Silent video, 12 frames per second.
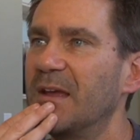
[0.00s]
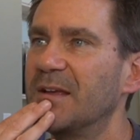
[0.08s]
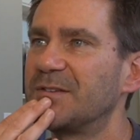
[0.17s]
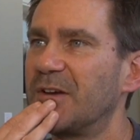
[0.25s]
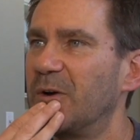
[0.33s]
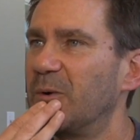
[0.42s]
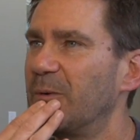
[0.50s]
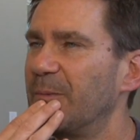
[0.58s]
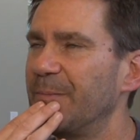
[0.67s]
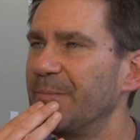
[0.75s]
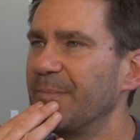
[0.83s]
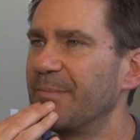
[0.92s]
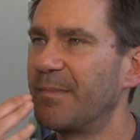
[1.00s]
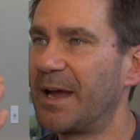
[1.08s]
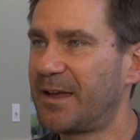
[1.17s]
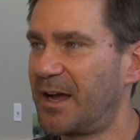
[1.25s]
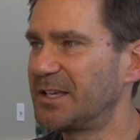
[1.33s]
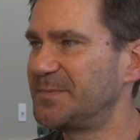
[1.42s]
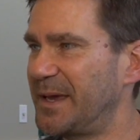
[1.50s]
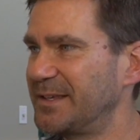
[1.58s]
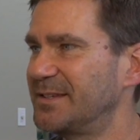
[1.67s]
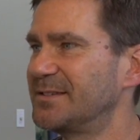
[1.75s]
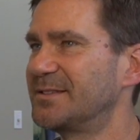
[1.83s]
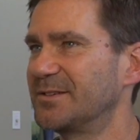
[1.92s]
So my cost
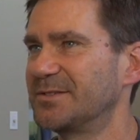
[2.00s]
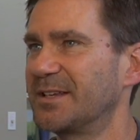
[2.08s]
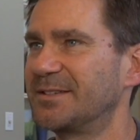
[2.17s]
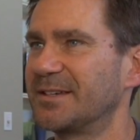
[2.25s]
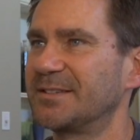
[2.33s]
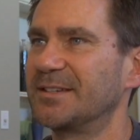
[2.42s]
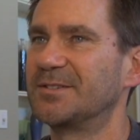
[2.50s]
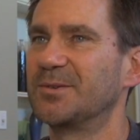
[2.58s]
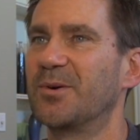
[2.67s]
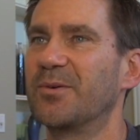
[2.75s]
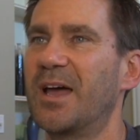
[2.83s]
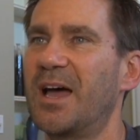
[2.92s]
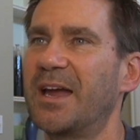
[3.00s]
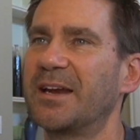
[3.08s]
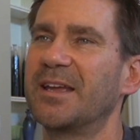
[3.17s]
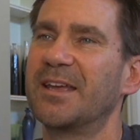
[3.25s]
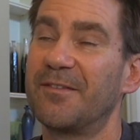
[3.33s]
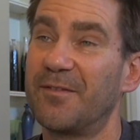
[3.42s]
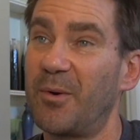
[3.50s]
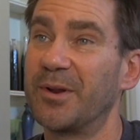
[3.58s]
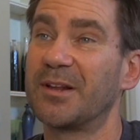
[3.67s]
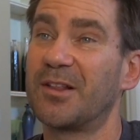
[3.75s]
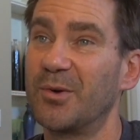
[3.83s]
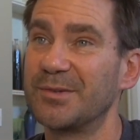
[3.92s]
basis, there's a 62.09. If I wanted
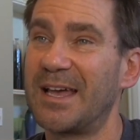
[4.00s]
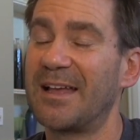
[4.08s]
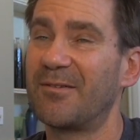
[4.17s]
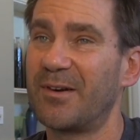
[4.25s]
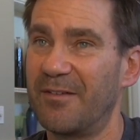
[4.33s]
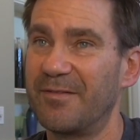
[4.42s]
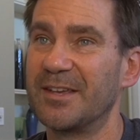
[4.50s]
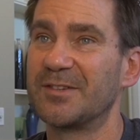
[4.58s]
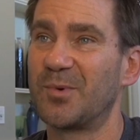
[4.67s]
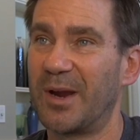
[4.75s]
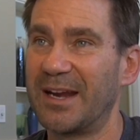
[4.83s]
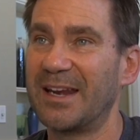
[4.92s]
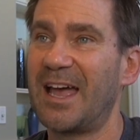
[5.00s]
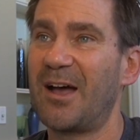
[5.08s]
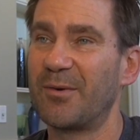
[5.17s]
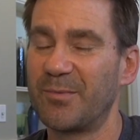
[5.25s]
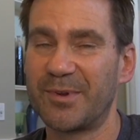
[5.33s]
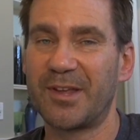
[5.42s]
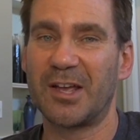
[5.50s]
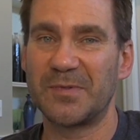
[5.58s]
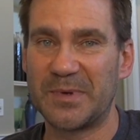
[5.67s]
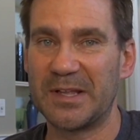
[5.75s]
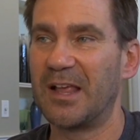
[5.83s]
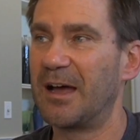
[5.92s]
to close out of this right now, it would cost
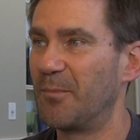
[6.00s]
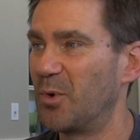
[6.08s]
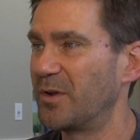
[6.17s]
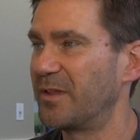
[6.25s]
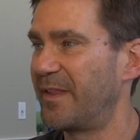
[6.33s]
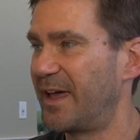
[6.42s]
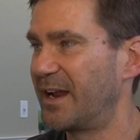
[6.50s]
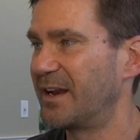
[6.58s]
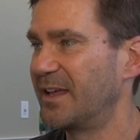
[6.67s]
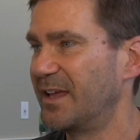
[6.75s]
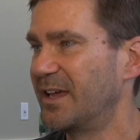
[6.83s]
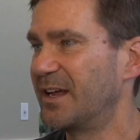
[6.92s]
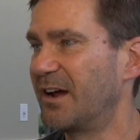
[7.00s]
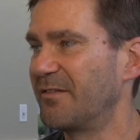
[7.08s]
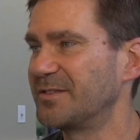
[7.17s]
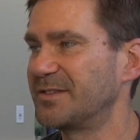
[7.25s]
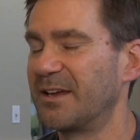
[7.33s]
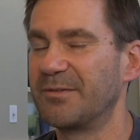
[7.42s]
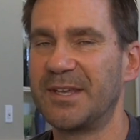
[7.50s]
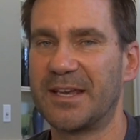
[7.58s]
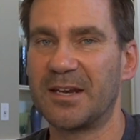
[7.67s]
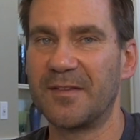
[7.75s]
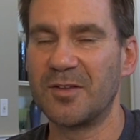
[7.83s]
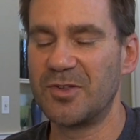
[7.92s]
me a lot more than that, and obviously I would take
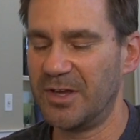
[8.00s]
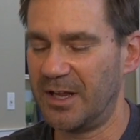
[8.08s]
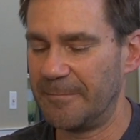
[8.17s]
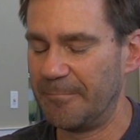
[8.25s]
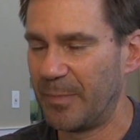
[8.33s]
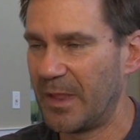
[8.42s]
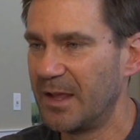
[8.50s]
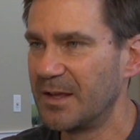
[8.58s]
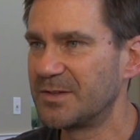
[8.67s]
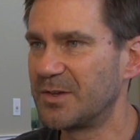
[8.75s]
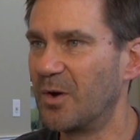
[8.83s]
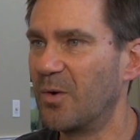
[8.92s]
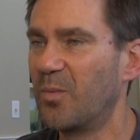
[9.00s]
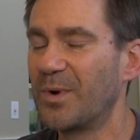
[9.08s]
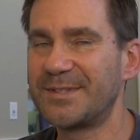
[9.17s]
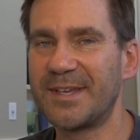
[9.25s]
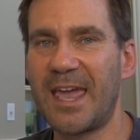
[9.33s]
it on the chin. So what's the